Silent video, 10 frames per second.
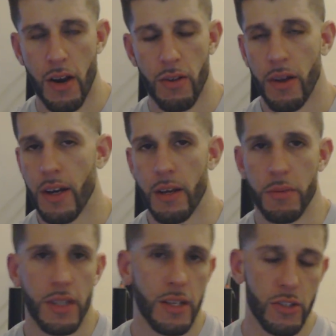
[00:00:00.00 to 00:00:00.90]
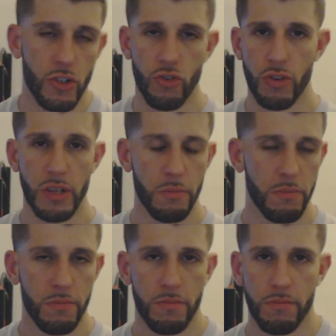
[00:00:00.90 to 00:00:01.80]
Carolina, I mean that's a
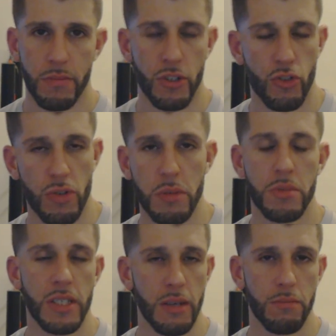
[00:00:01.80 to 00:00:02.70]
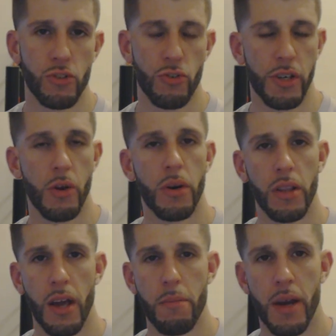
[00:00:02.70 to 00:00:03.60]
dream team trio
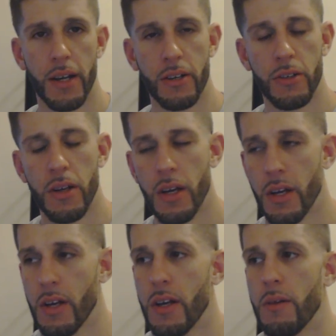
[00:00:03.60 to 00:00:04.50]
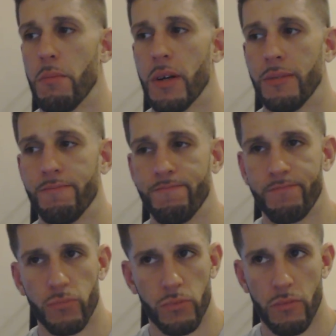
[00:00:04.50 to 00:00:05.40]
at linebacker, but.
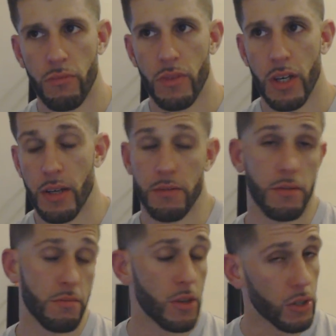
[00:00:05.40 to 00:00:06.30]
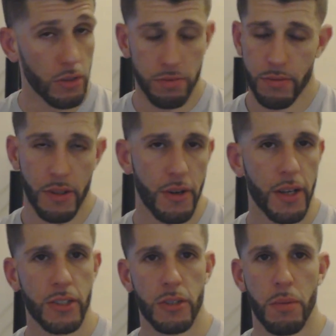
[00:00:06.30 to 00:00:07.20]
And they're their
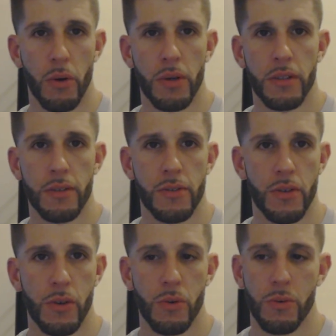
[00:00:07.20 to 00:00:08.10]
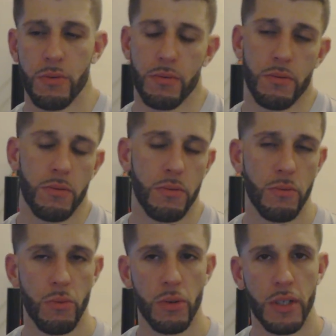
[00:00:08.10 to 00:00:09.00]
next opponent, so
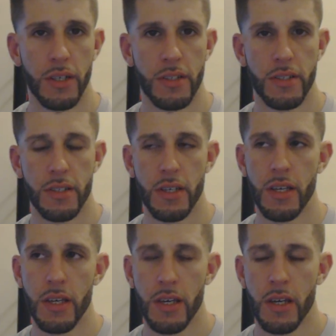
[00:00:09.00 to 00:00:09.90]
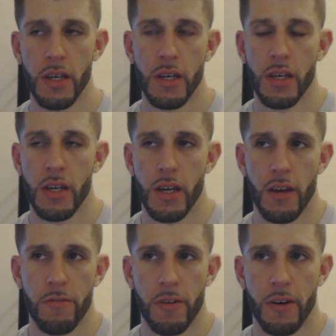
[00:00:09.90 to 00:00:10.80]
we'll get to see
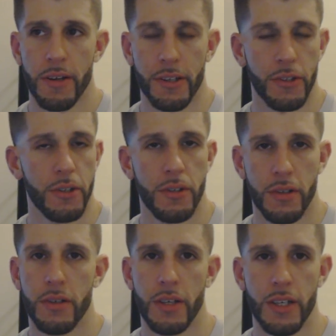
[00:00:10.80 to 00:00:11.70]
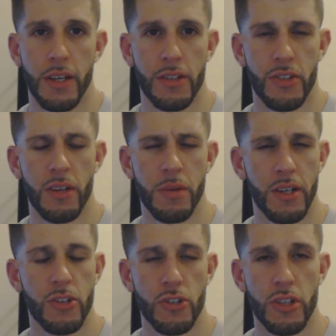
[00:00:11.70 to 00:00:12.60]
a very good. It's going to be
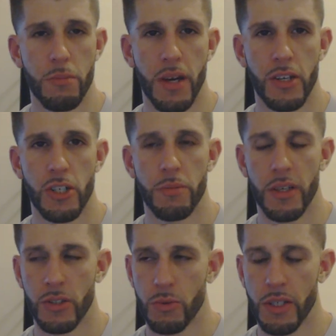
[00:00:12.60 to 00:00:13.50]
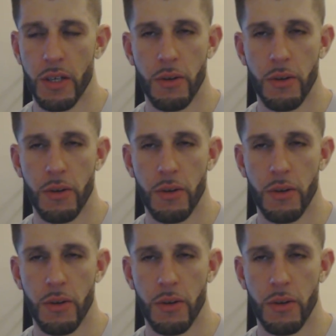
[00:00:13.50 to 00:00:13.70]
an interesting matchup next week.